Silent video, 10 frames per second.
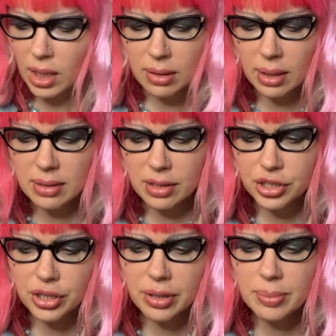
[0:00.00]
Then to
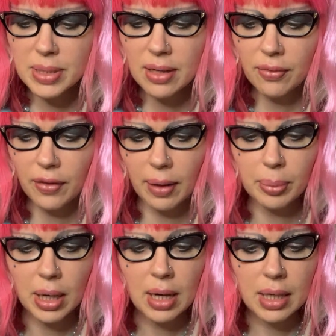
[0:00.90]
cheer himself up,
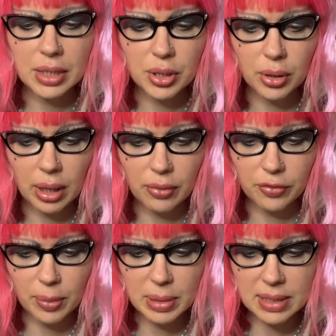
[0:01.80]
he took out
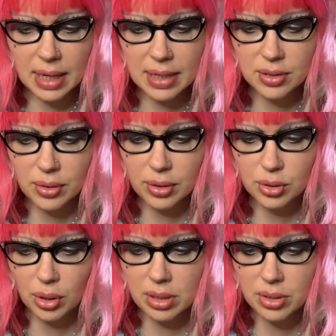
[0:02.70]
from his case on the
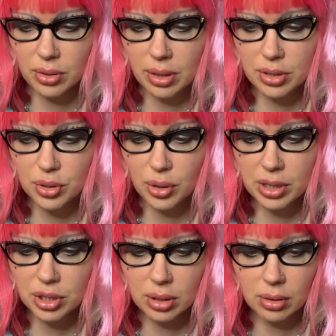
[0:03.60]
dresser a
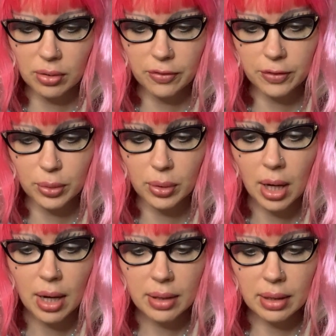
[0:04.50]
strange little flute
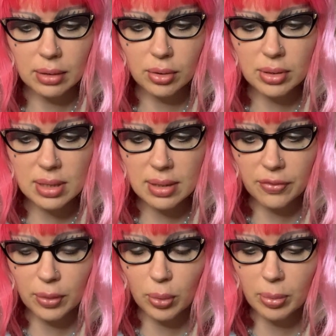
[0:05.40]
that looked as if
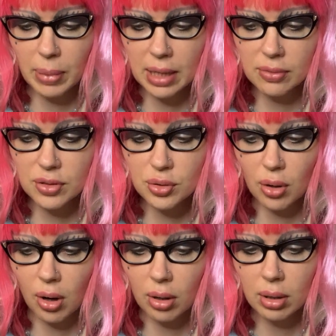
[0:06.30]
it were made of
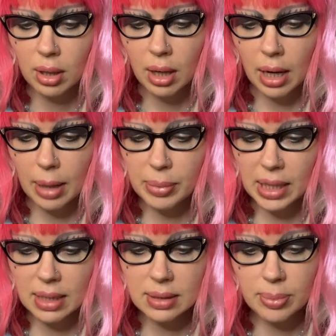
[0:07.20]
straw, and
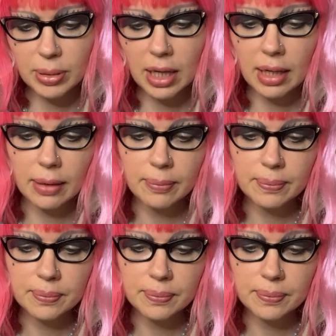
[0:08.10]
began to play.